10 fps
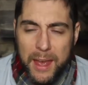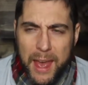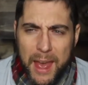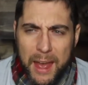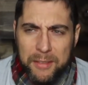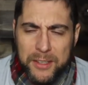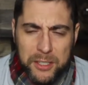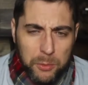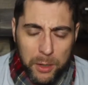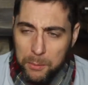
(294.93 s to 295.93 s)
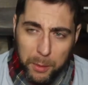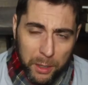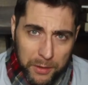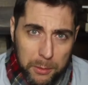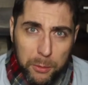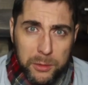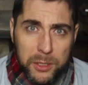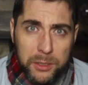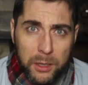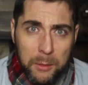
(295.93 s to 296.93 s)
And this is where the book of Hebrews
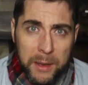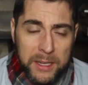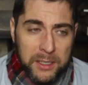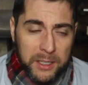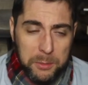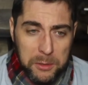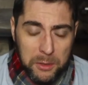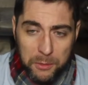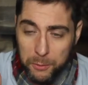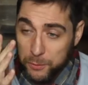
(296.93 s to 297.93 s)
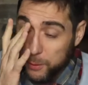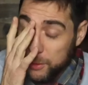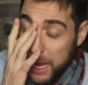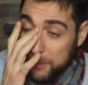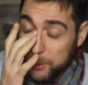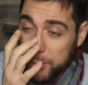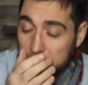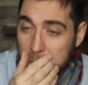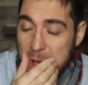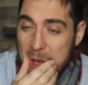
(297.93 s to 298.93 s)
is amazing, especially the first few chapters
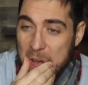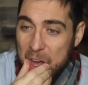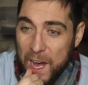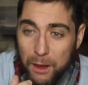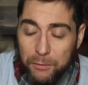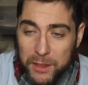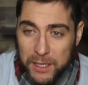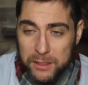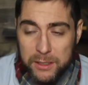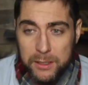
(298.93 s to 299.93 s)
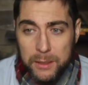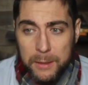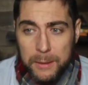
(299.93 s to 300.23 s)
of these